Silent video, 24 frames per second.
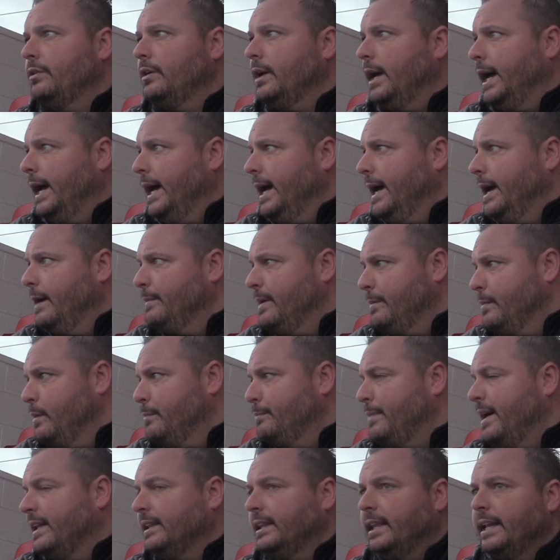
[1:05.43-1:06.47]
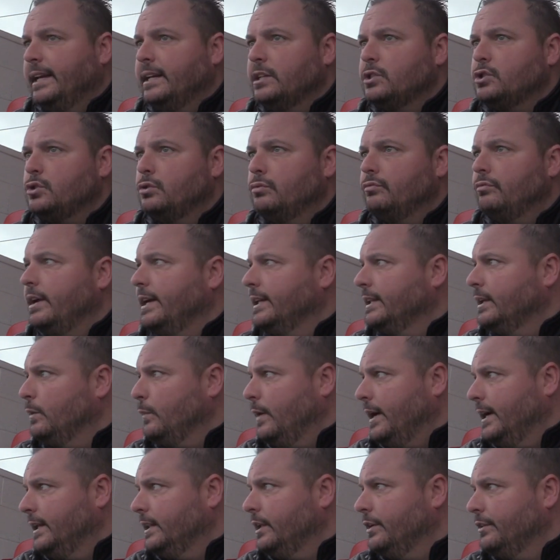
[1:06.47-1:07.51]
Him and Ben linked up really
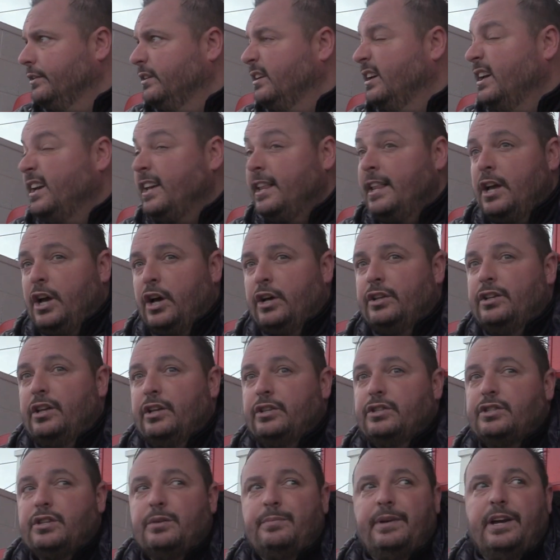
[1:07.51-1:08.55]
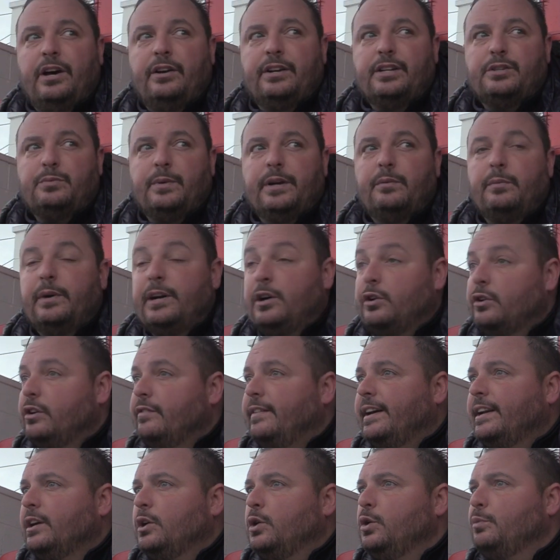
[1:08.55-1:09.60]
well, and to be honest, we could
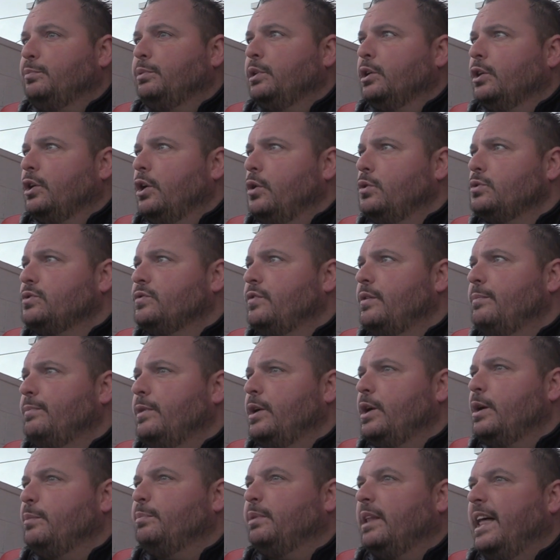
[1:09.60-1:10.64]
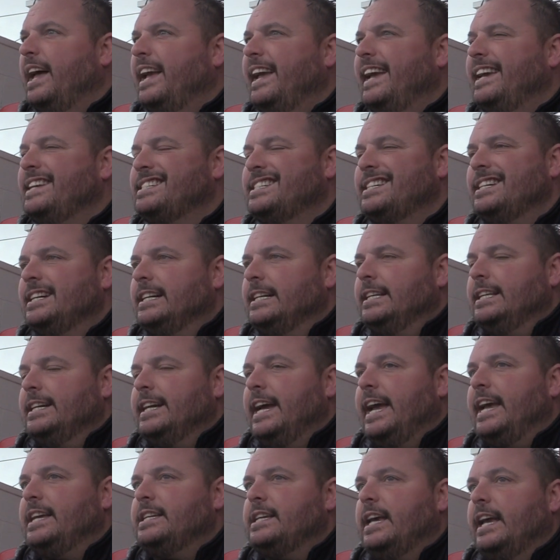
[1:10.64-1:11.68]
have had a couple of goals from their play.
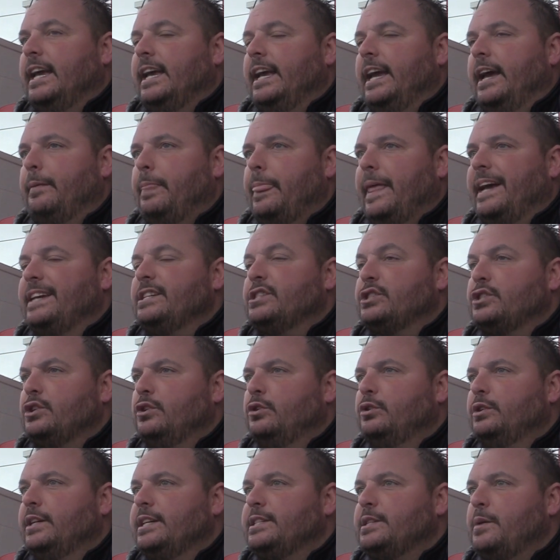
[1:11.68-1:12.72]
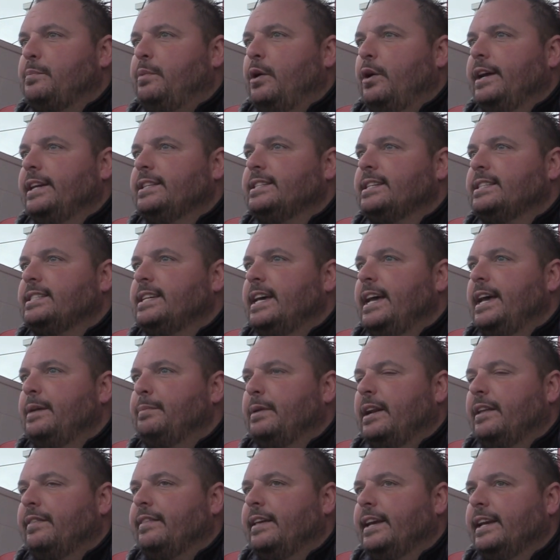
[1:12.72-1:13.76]
It's so disappointing to take,
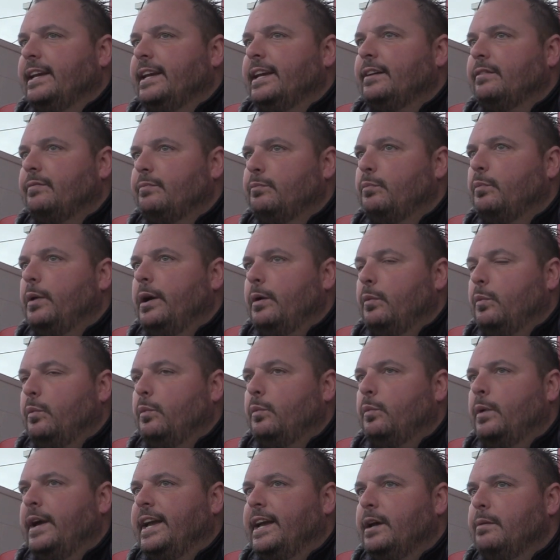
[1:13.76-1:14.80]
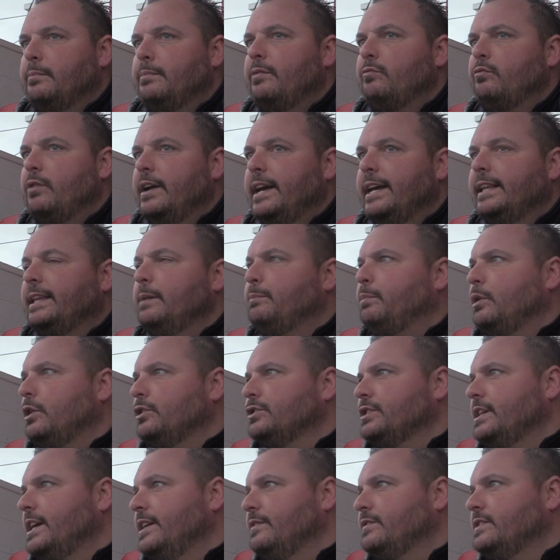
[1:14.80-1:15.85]
but I think we can be really
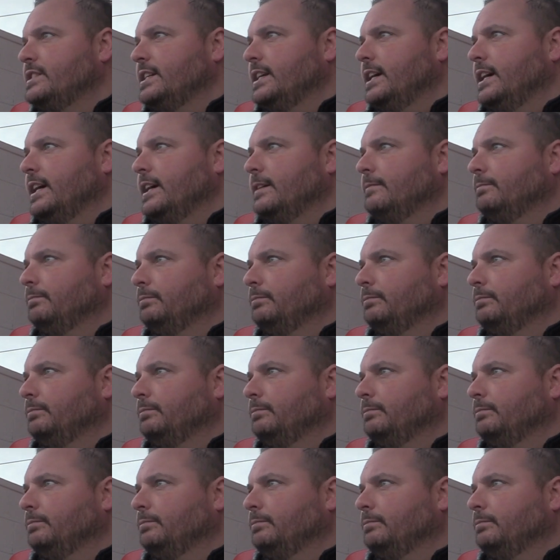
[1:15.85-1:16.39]
positive today.